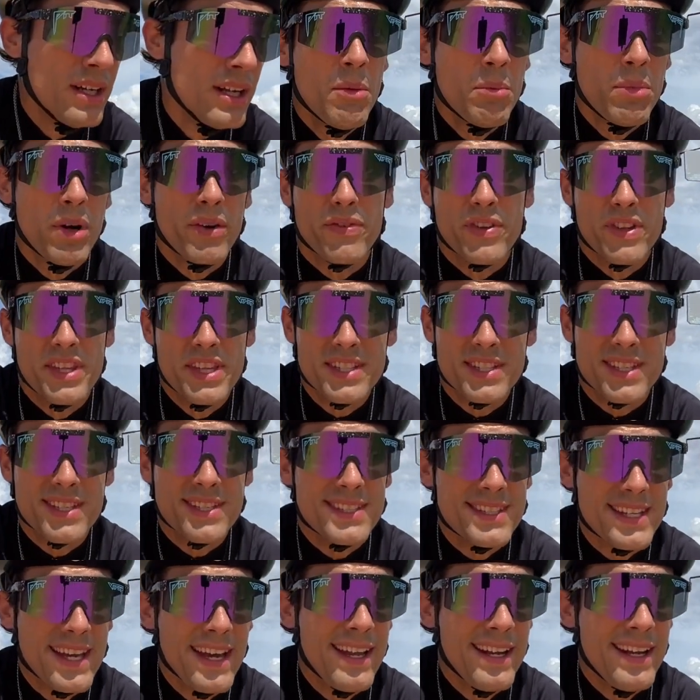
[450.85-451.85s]
But for this
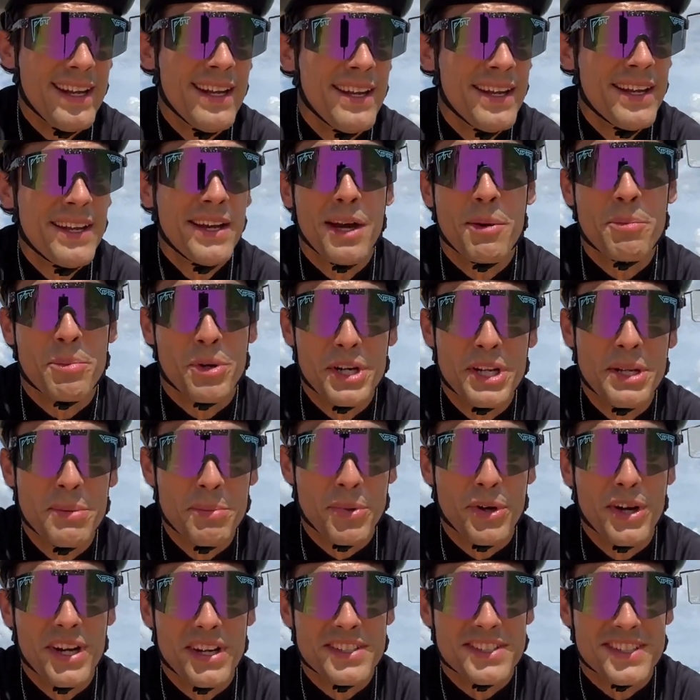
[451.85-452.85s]
cassette, I'm pretty
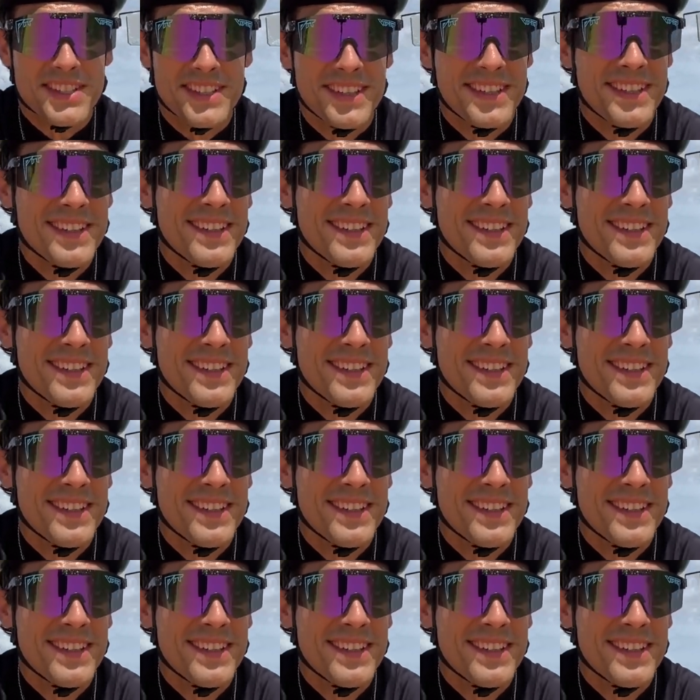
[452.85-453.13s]
impressed.